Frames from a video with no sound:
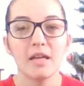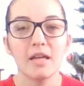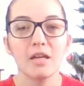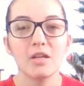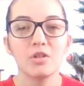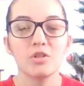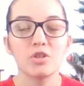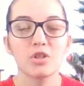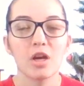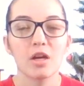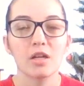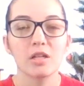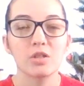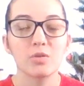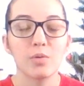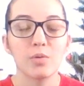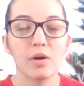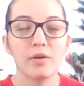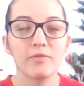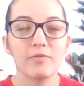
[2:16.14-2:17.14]
In John
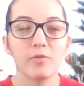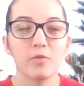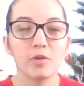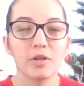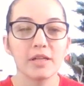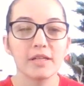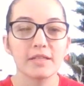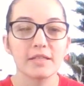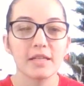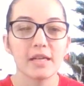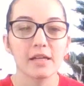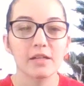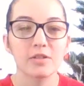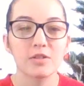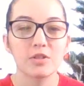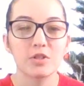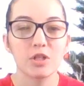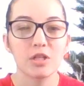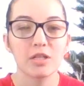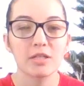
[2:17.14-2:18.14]

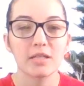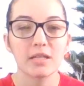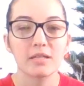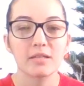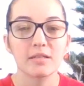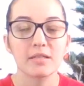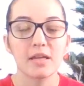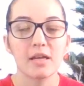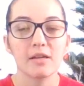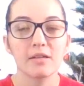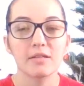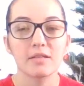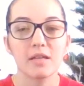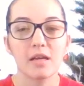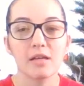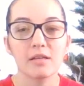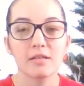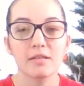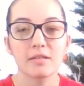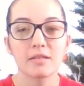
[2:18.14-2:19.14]
12:46, Jesus tells
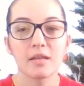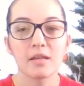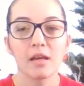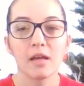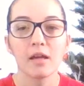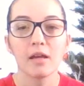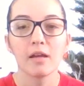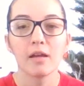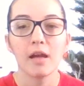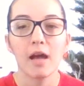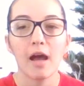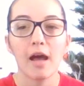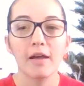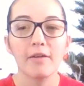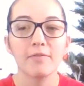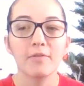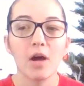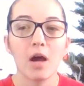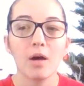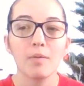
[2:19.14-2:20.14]
us, I
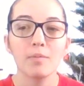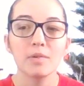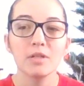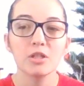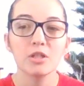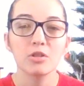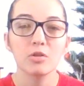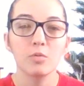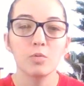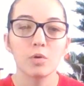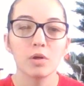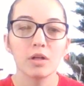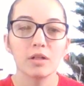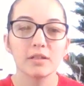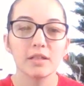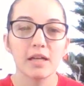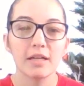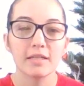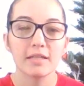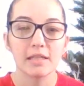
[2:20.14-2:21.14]
have come into the
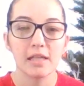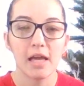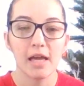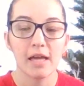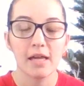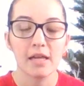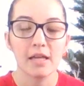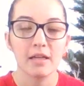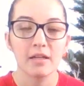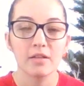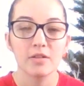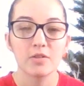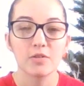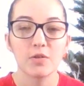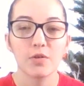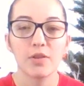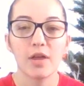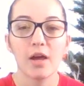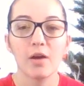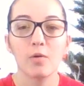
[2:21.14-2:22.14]
world as light,
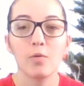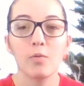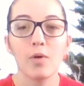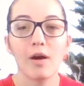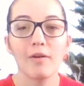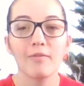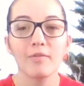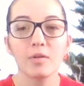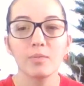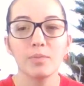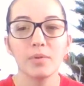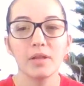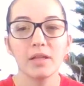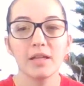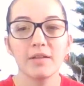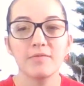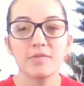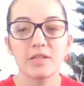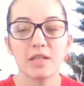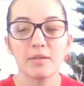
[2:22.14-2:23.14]
so that whoever
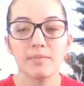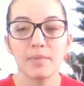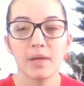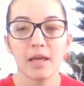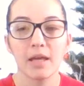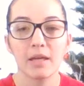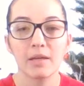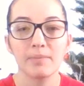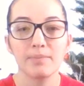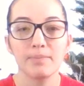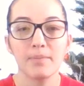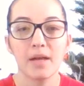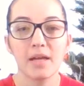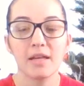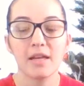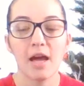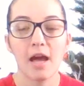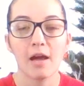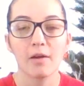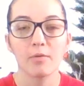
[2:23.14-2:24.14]
believes in me may
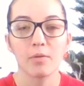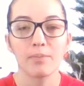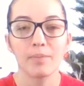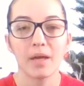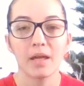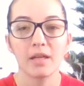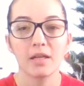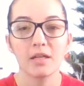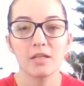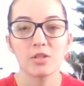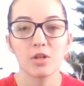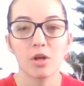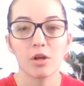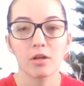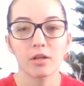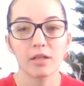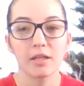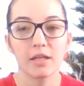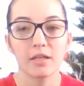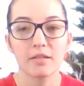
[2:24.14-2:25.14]
not remain in
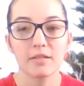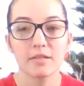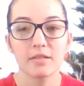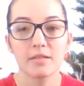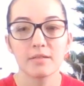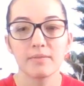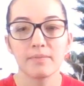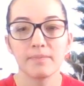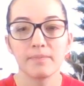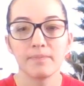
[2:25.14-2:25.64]
darkness.